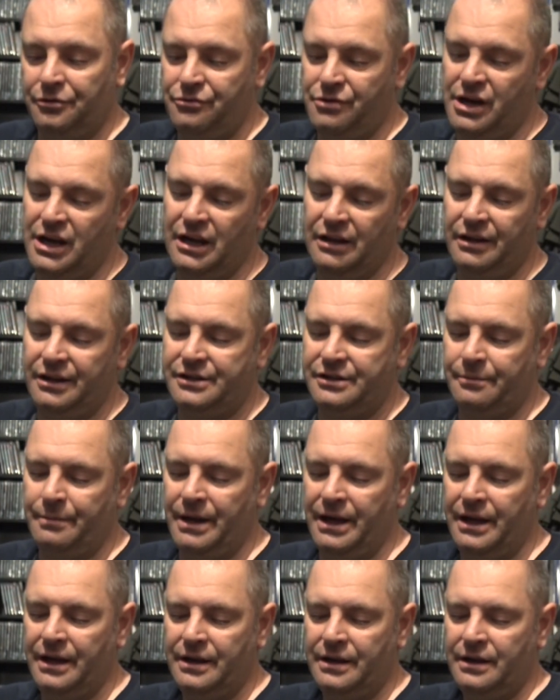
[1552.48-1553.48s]
really, to
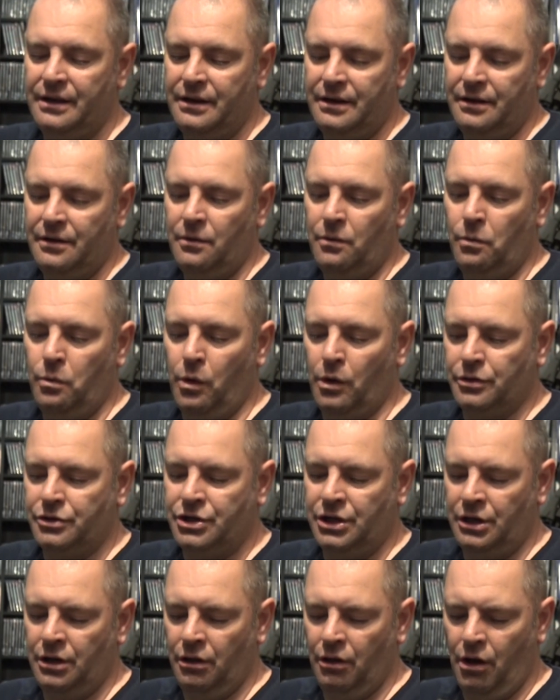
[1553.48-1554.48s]
be
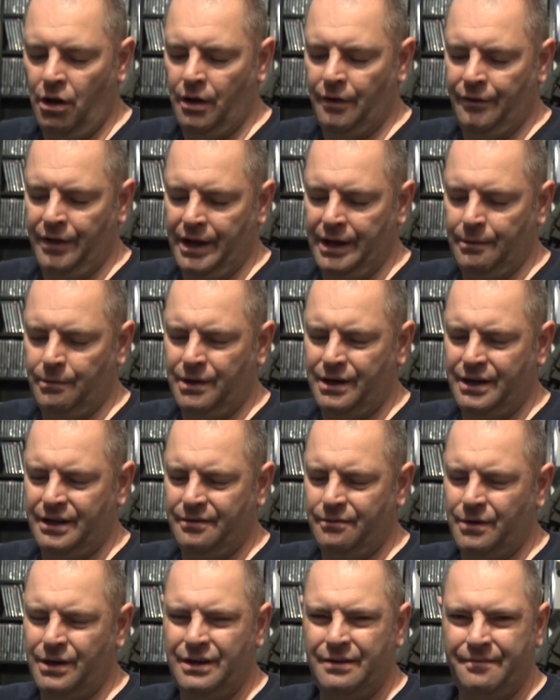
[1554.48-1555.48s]
watching a lot of it.
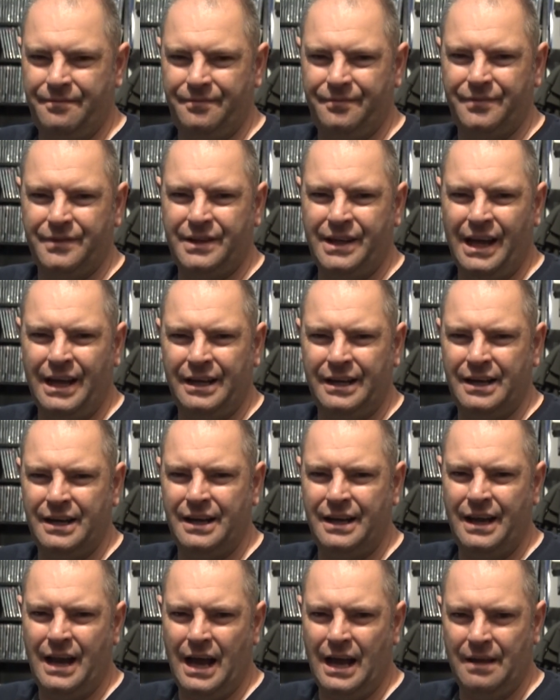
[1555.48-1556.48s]
Was it kind of
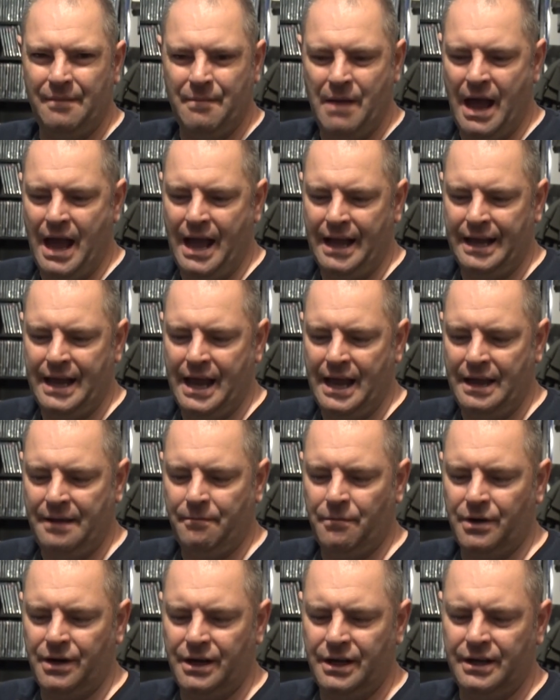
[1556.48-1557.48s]
nightmare
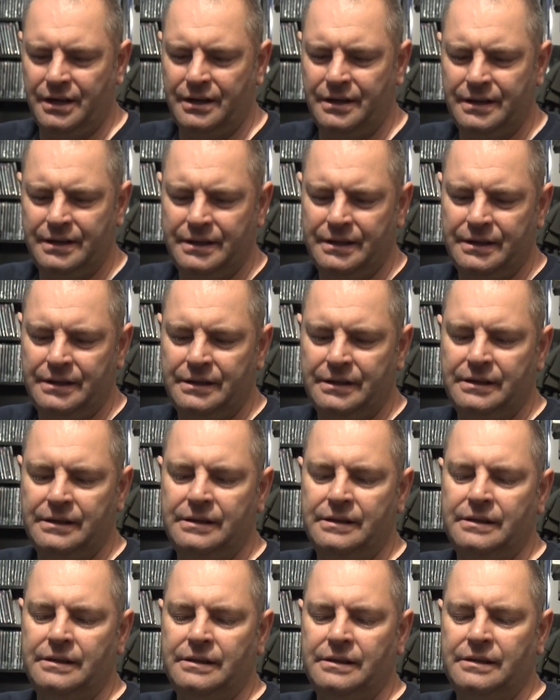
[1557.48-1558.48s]
game? Did
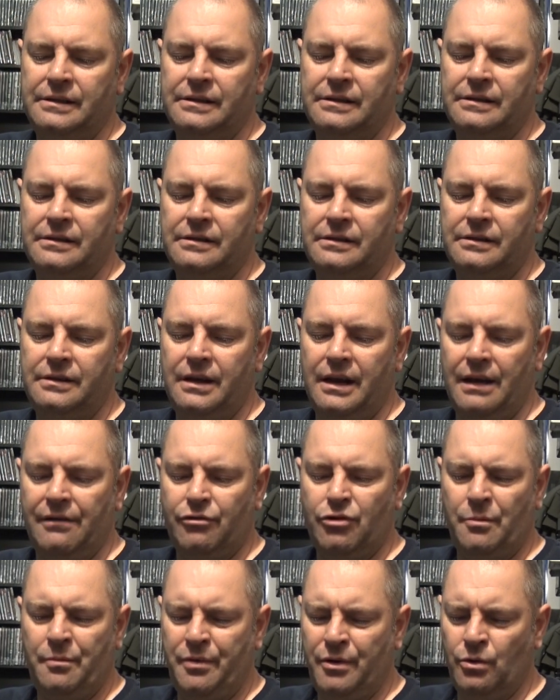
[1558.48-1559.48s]
it
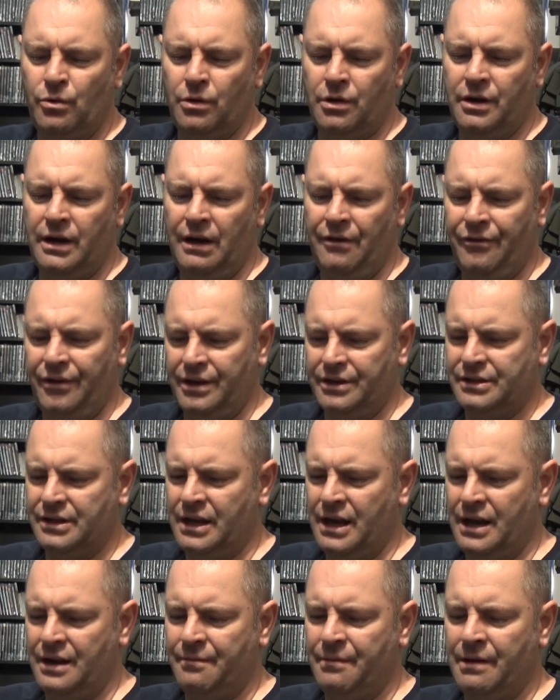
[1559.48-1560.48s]
have computer graphics? I
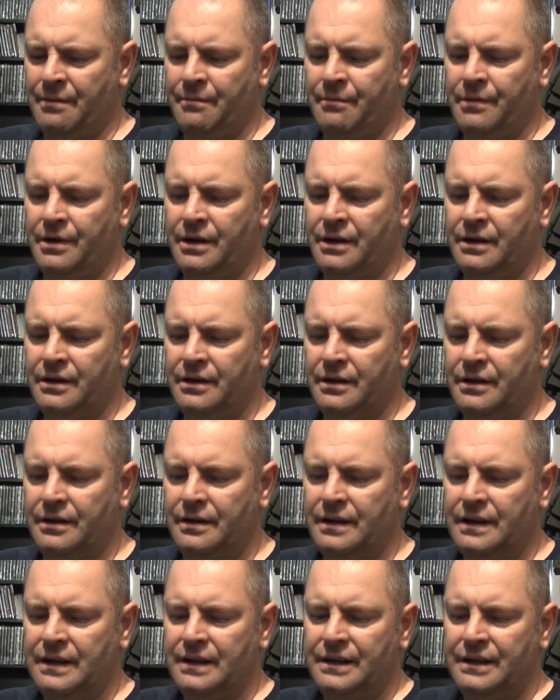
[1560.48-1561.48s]
can't remember.
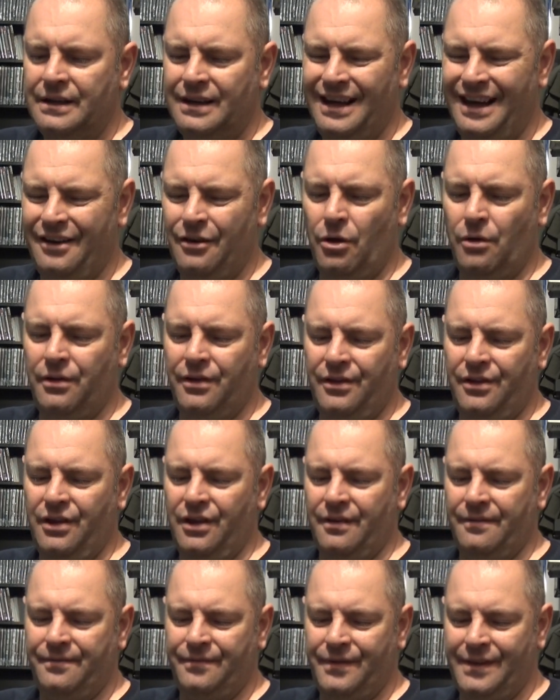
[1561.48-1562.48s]
I know
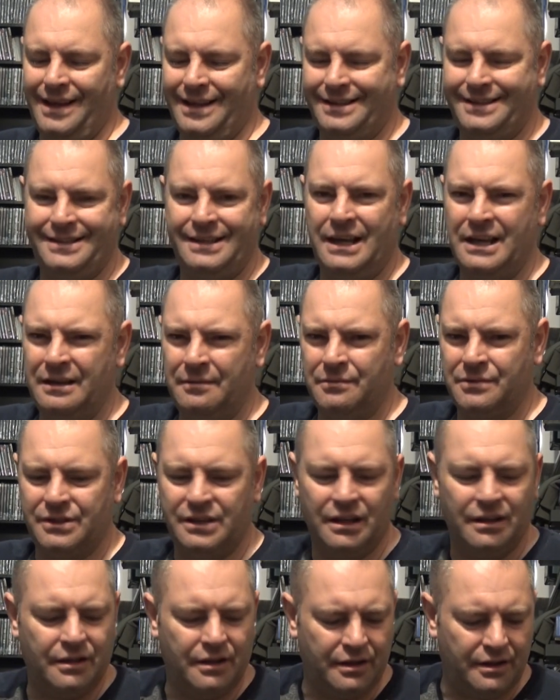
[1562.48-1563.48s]
that they had teams,
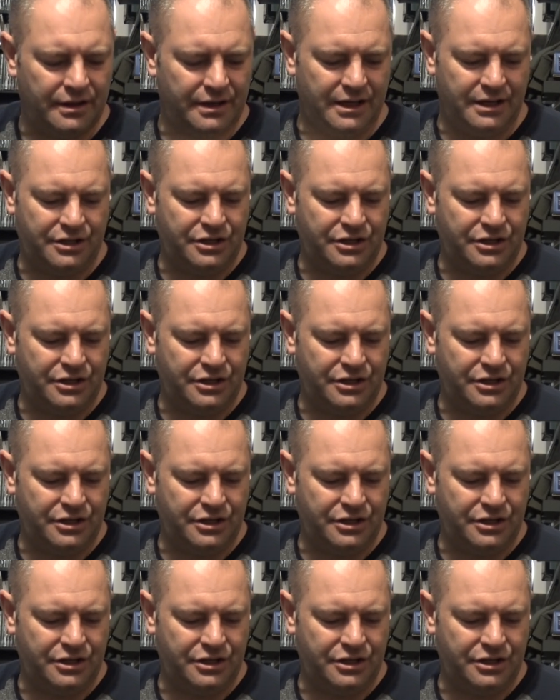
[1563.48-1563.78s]
didn't they, that did